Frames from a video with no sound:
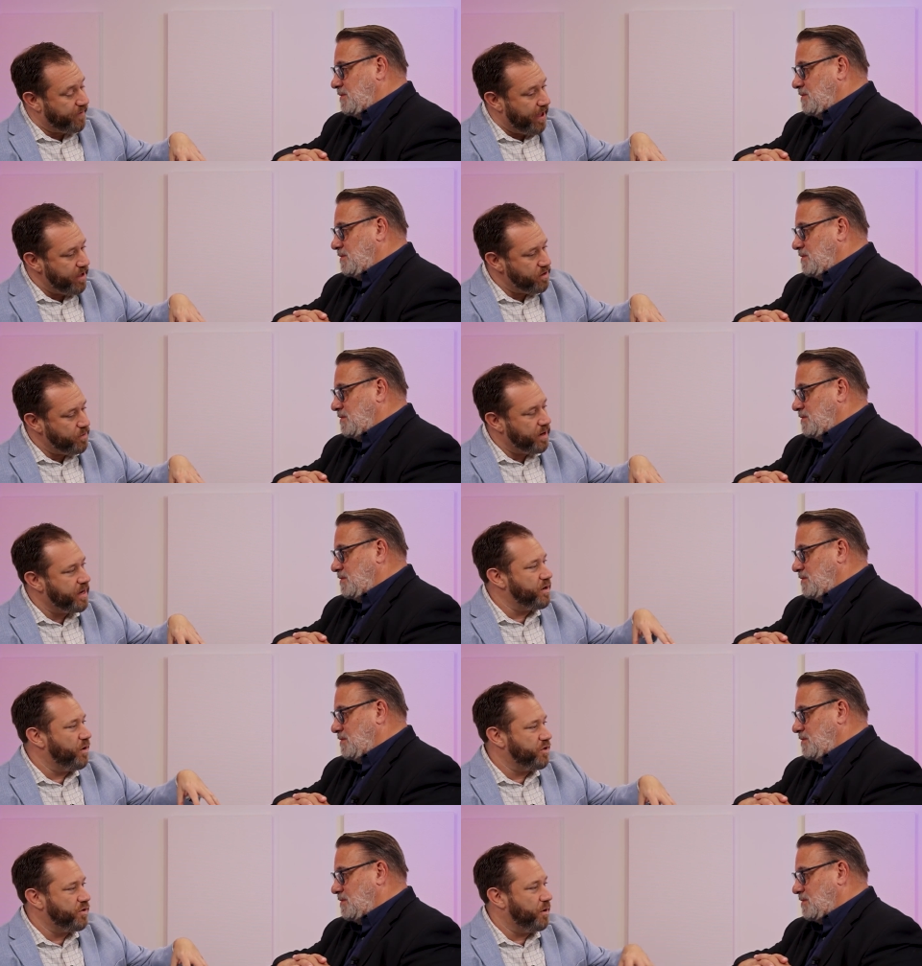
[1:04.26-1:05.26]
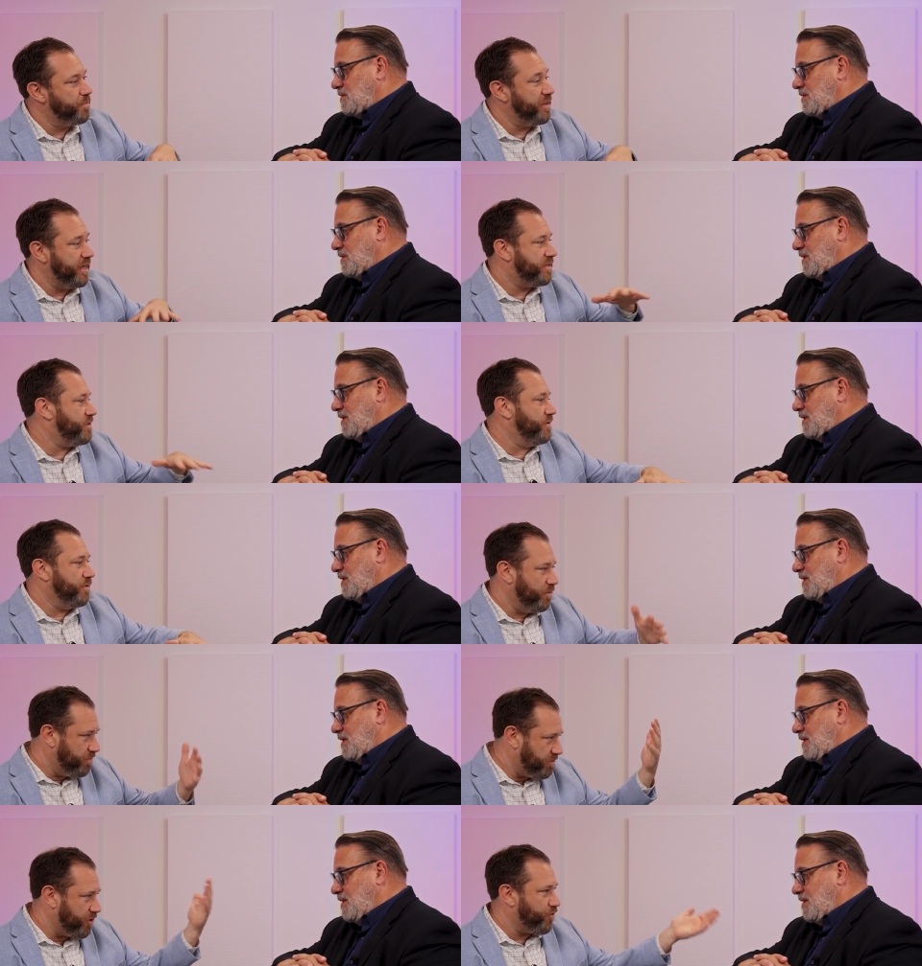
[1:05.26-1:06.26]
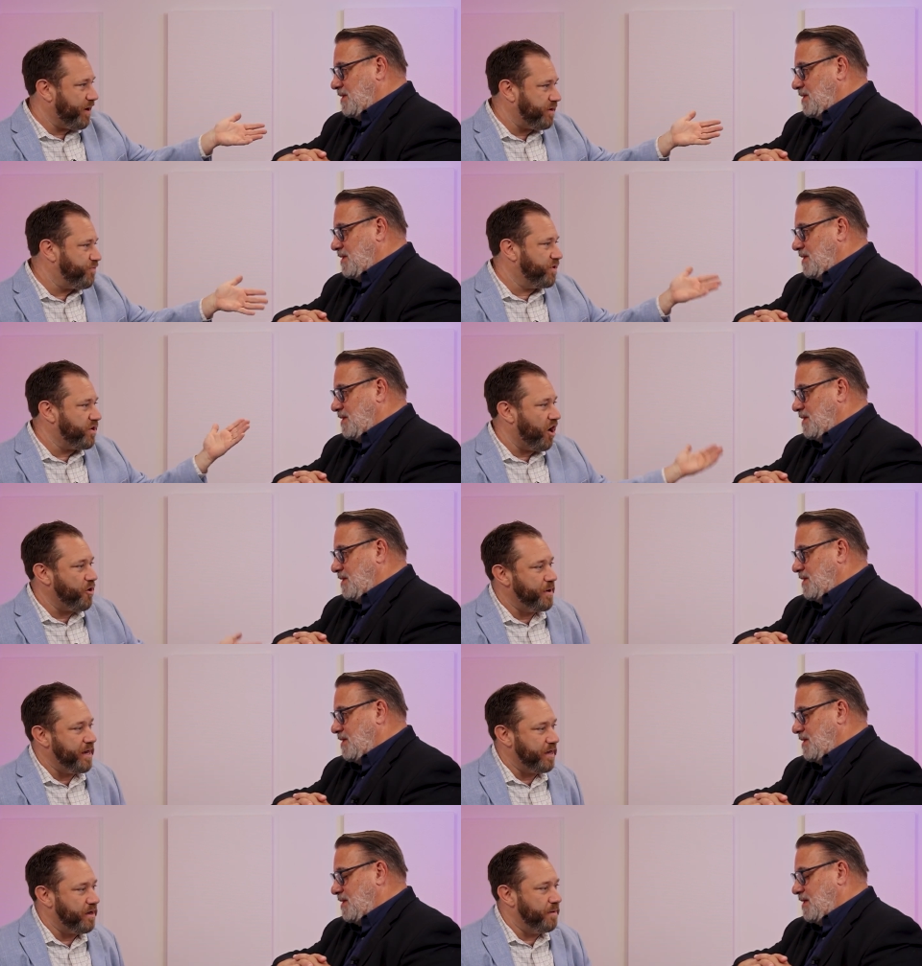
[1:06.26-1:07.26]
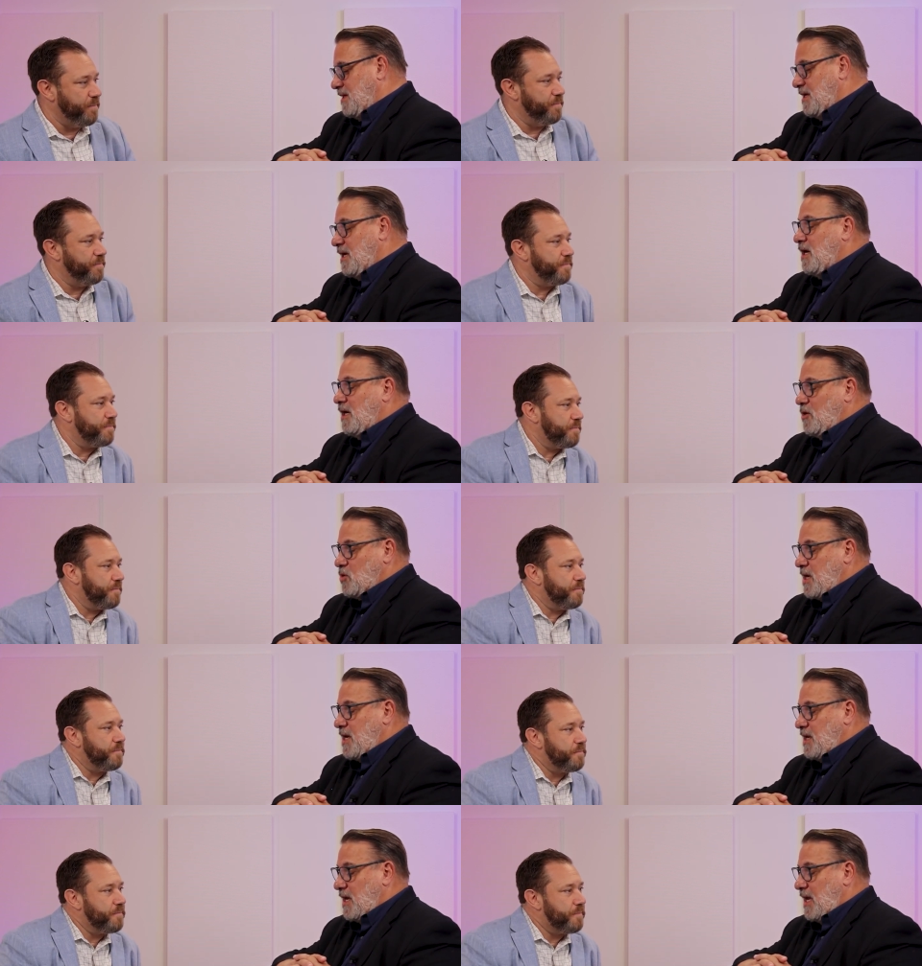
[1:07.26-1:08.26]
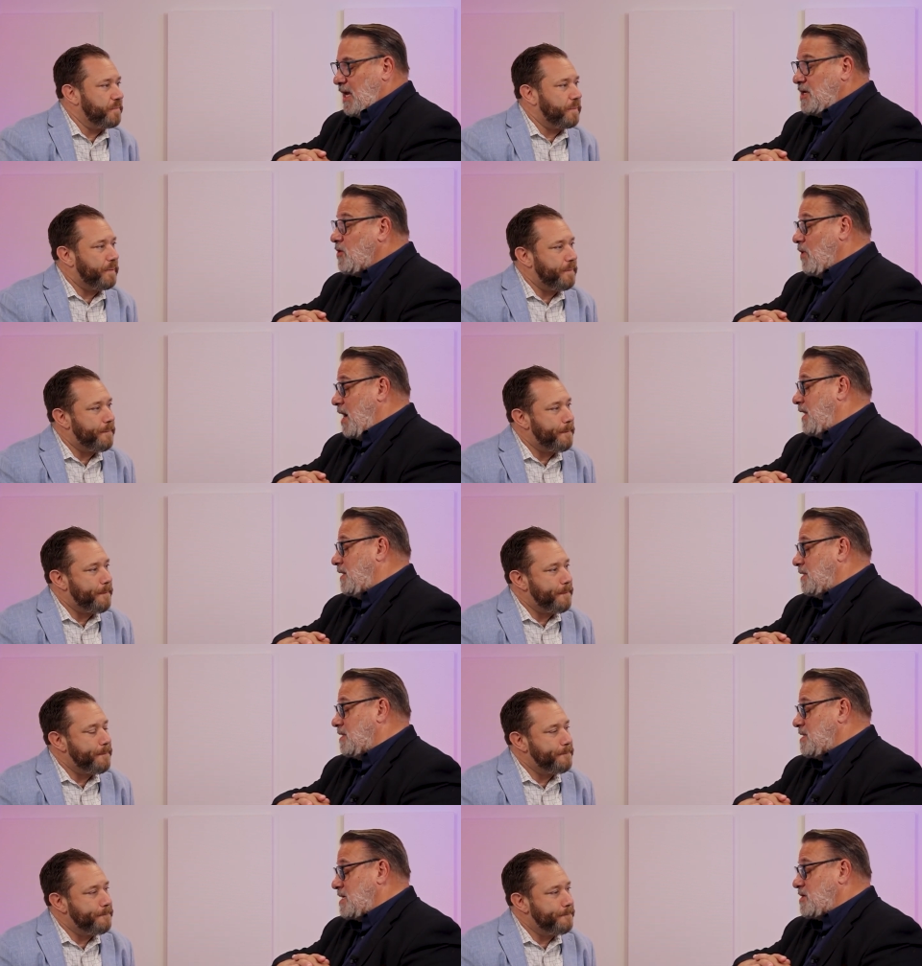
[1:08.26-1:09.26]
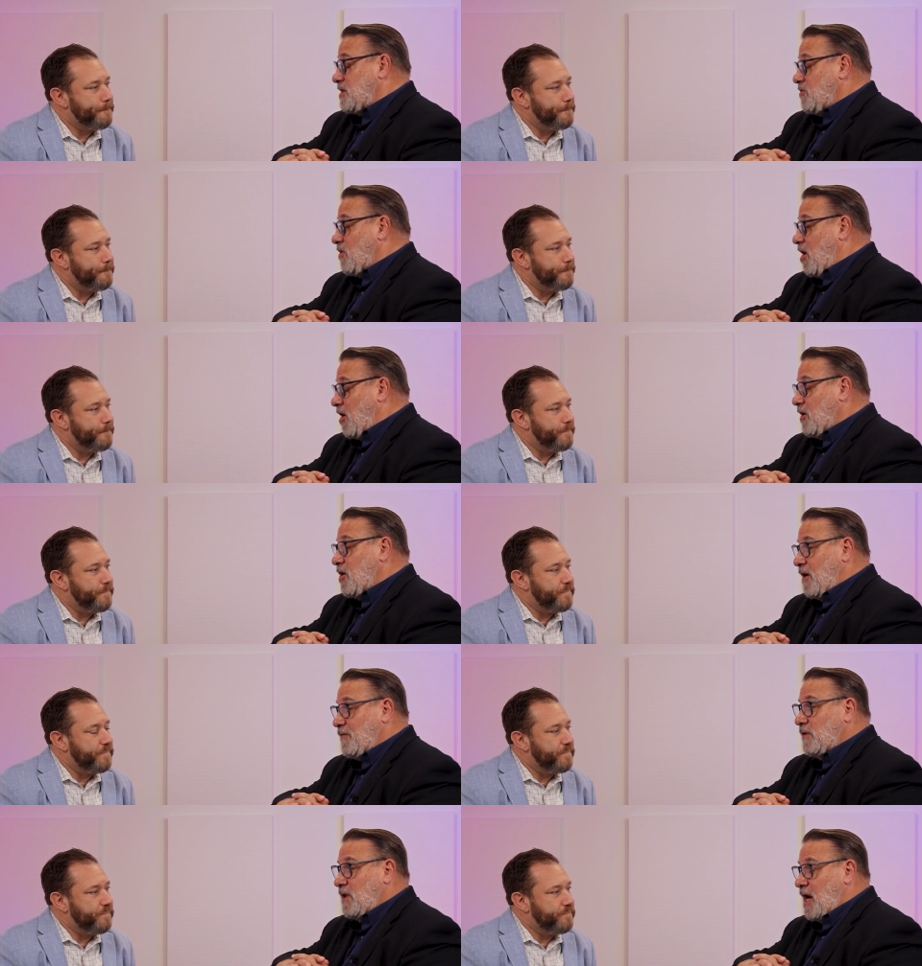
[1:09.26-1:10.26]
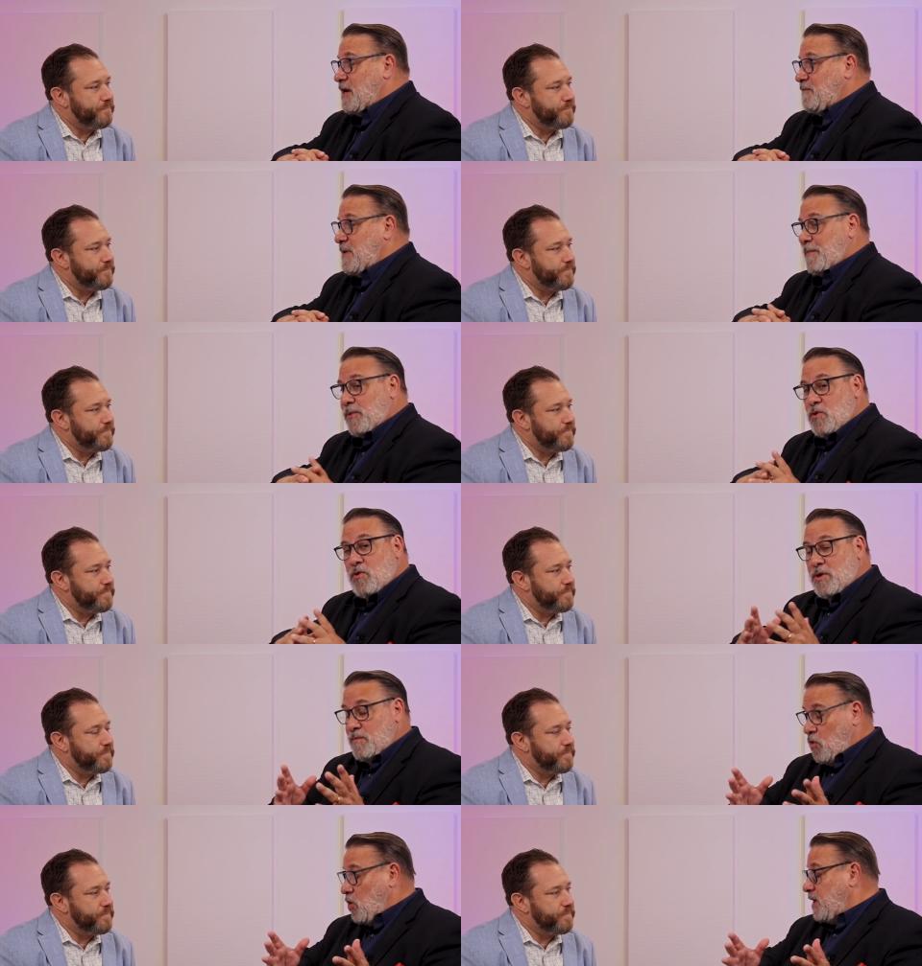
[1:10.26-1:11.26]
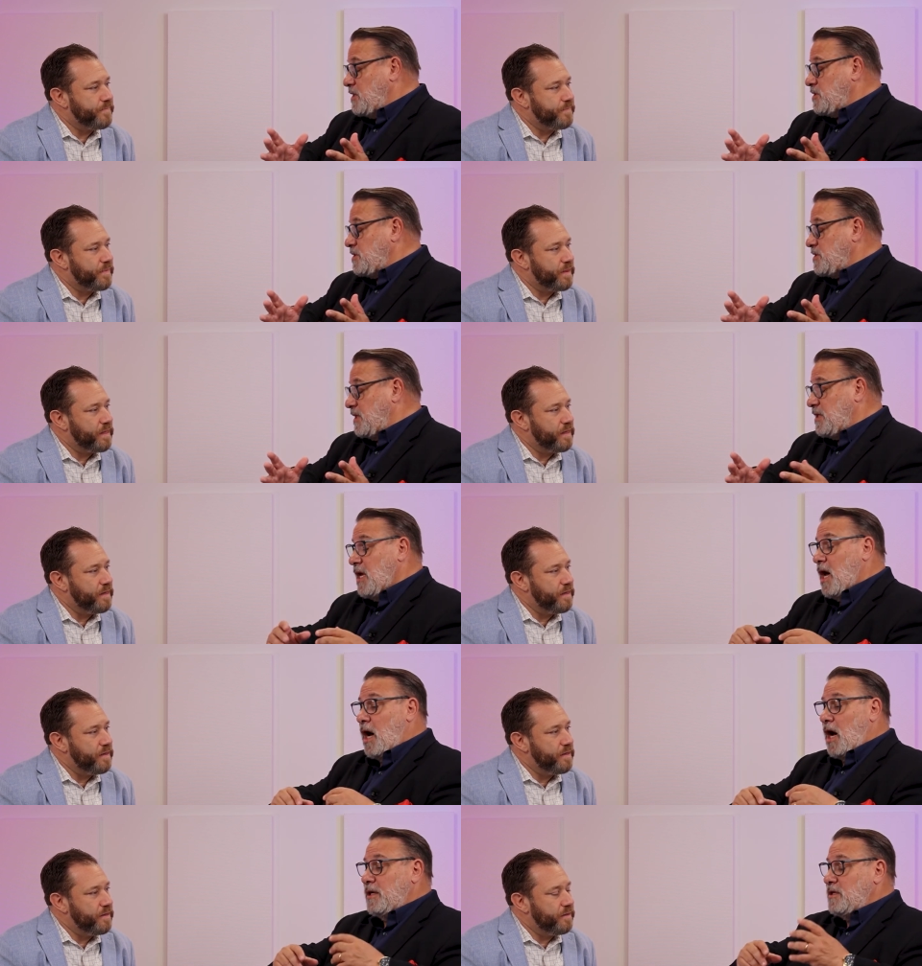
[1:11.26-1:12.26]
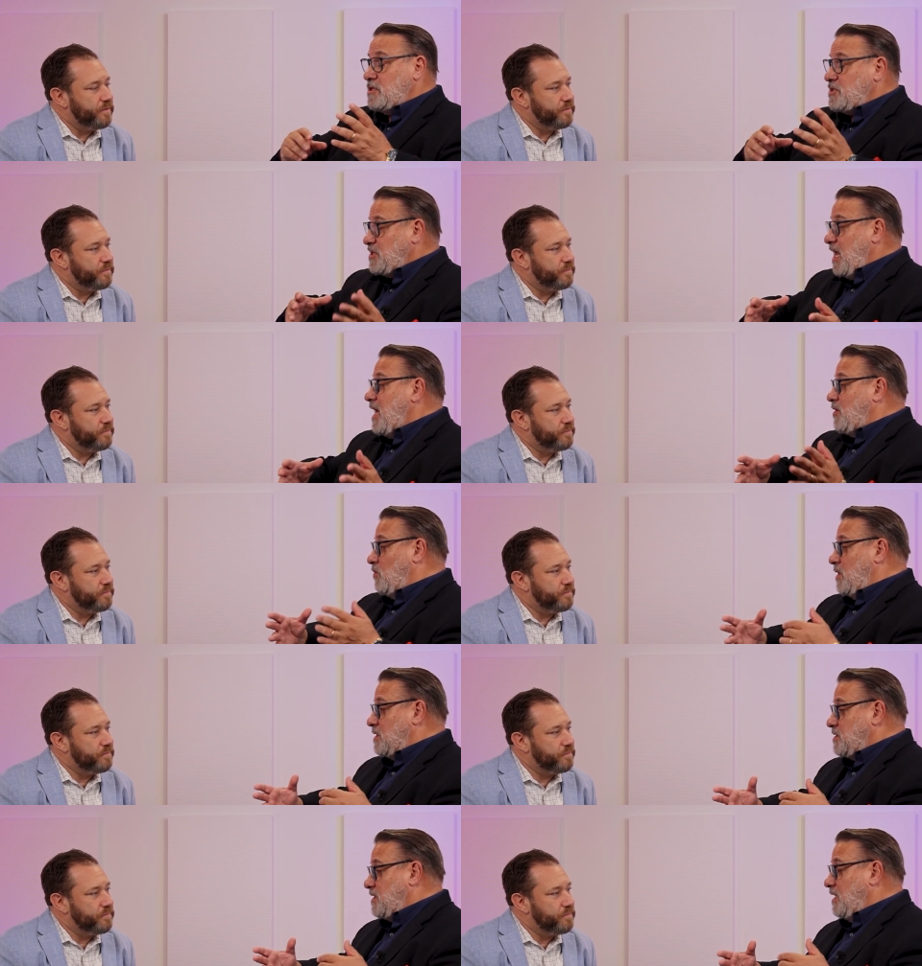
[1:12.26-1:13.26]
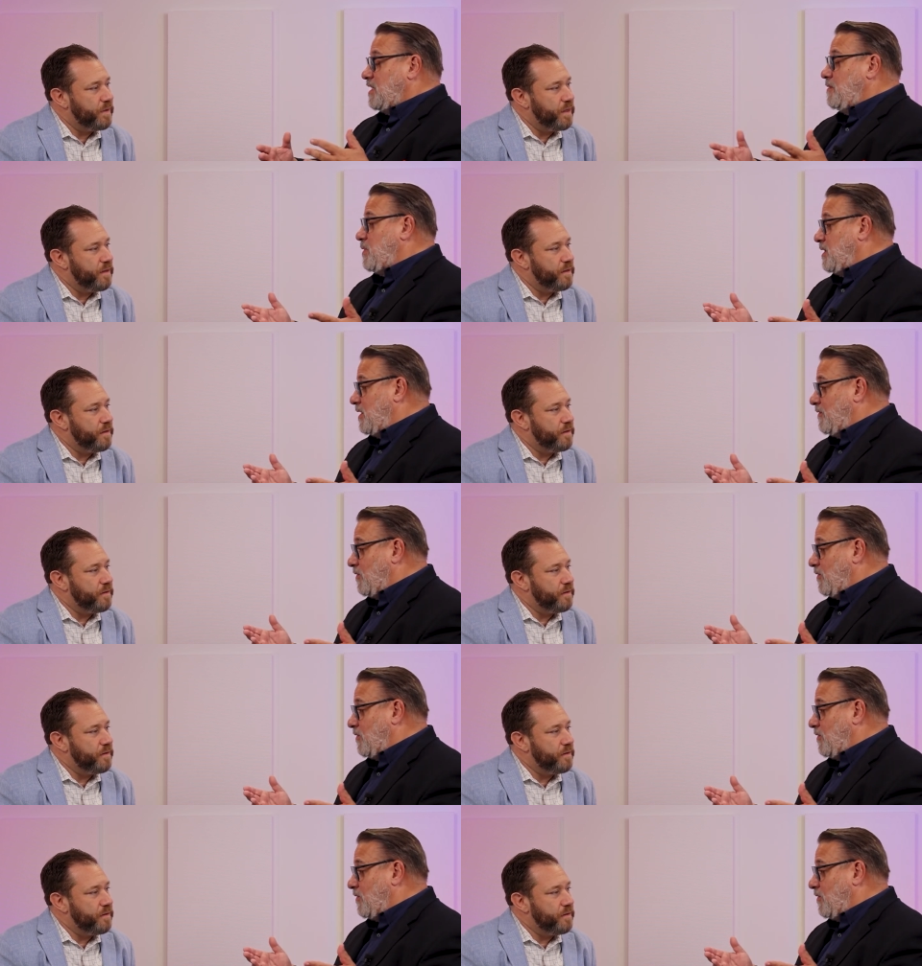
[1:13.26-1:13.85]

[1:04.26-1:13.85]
Speaker 1: of value and also a place to, to create retirement income.
Speaker 2: Okay, you're right that there are an awful lot of people who are in mortgages that understand real estate. They've been in